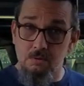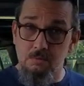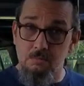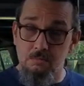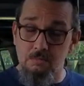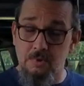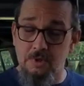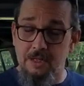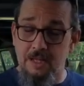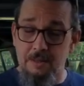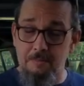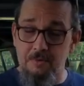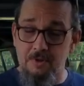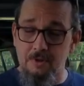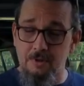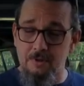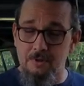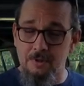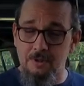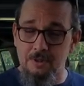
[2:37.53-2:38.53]
I'm going
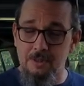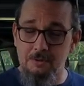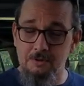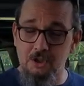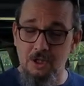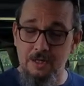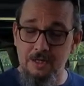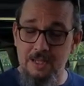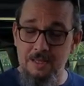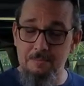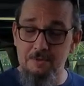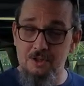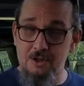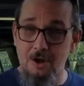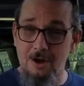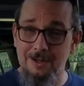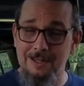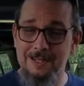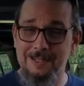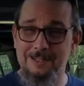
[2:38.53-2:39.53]
to try to keep the
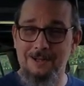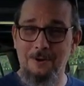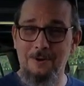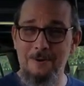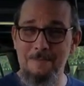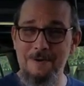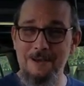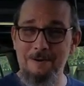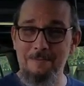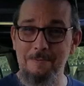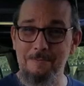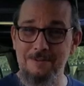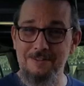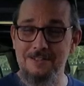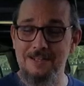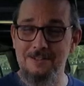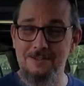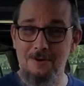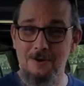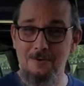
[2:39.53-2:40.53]
talking to a minimum because I
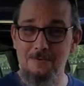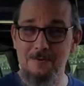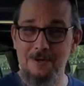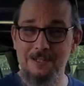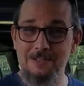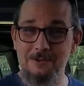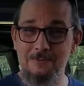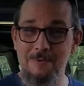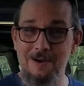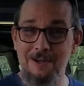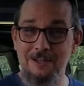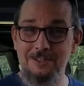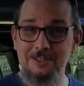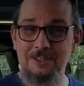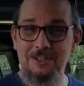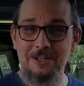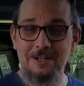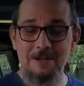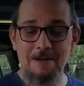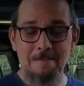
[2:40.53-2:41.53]
talk way too much.
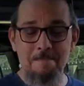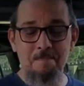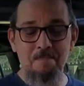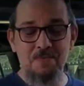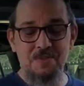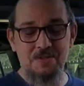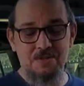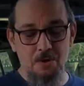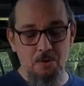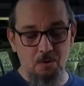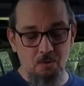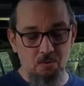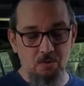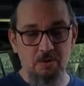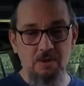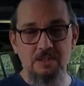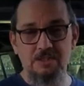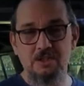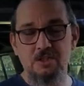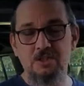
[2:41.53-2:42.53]
So
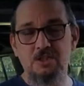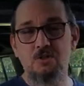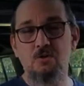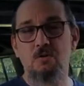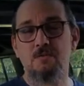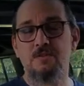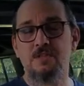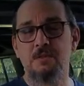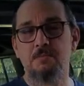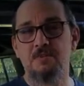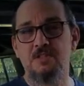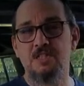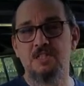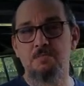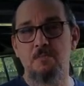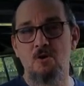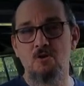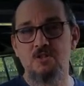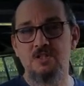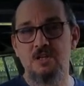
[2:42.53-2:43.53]
let's just go over some of the
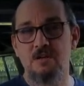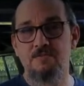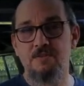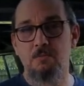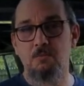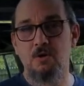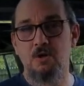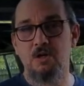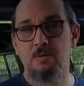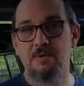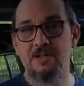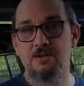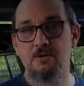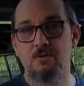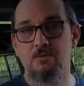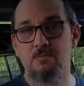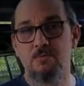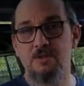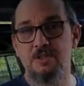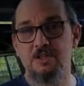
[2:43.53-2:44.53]
small stuff that we're going to be
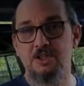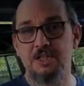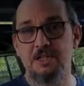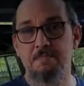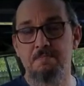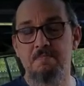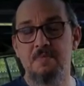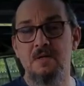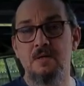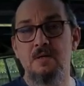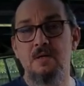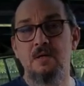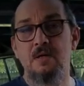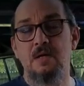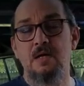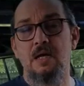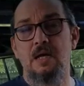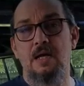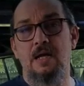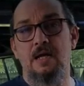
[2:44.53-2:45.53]
doing with the Jeep
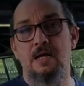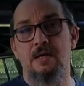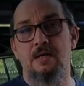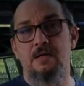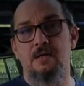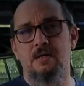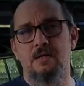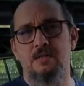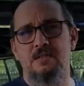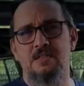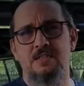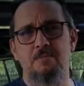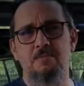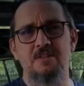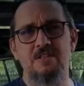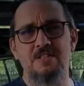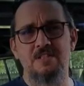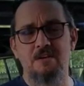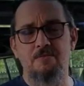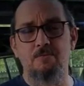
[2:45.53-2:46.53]
and some of the
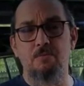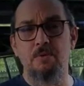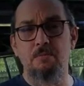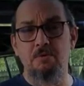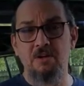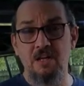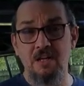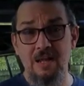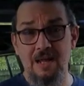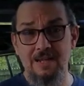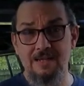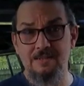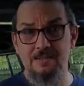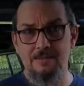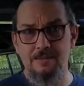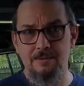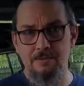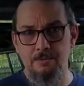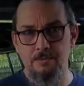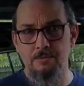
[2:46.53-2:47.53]
stuff we would like to
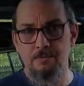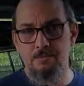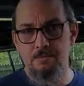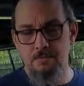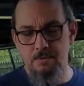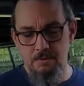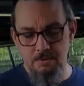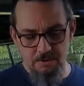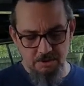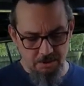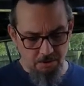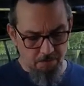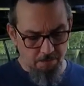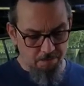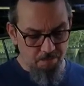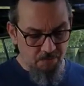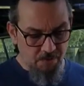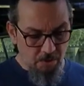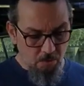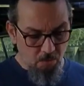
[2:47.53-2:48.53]
do. So
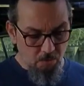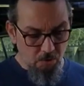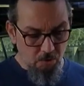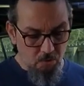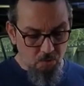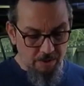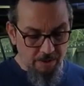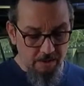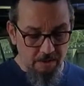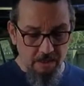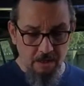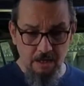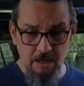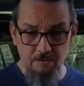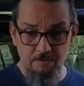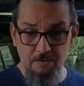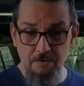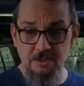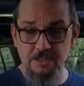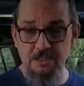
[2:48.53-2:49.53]
real quick,
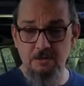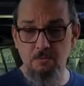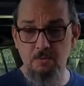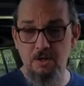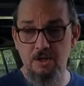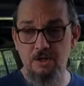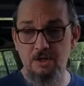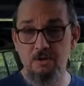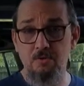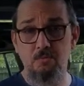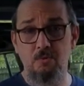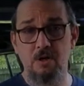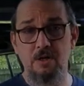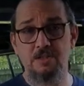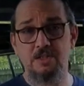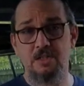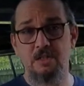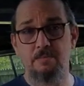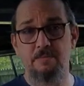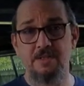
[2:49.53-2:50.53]
first thing we're going to do, and we're
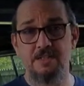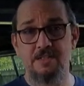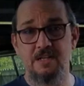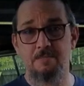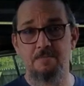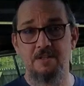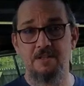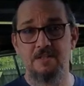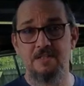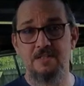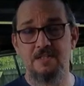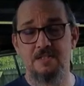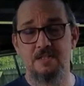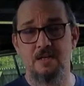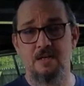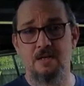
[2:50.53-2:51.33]
actually going to be taping this